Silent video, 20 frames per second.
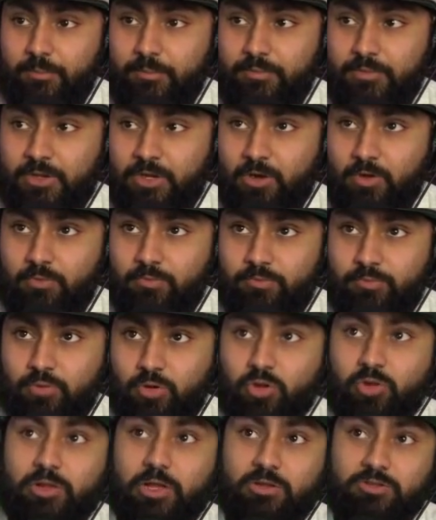you know,
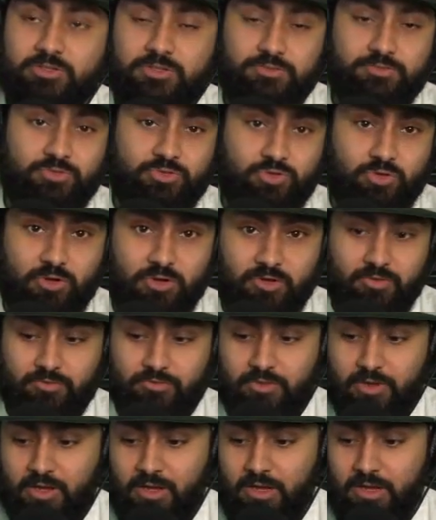pull out some sort
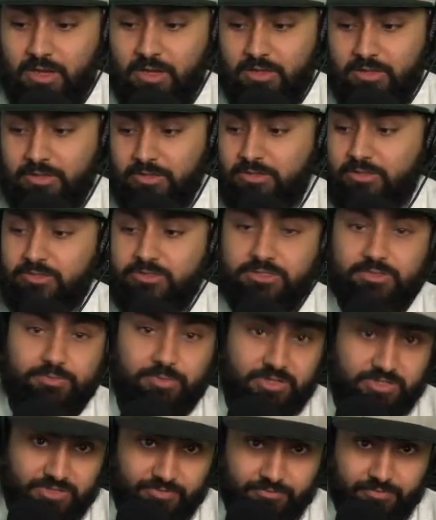of
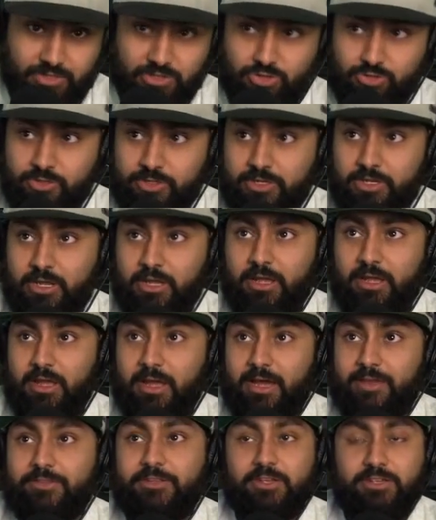submission victory.
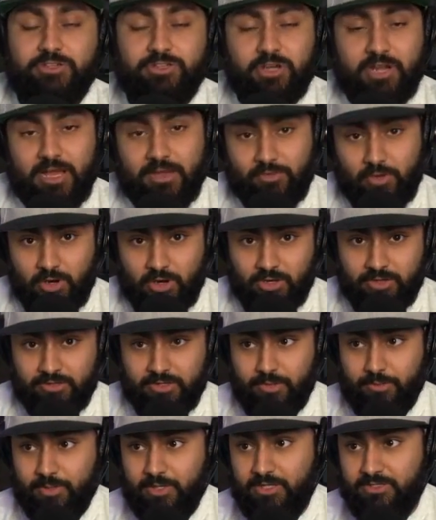I think he's going to have a hard
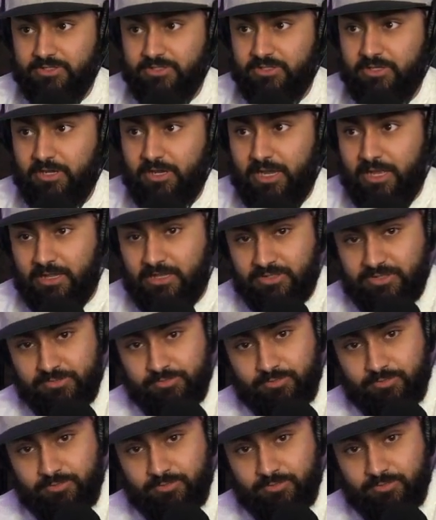time against Alex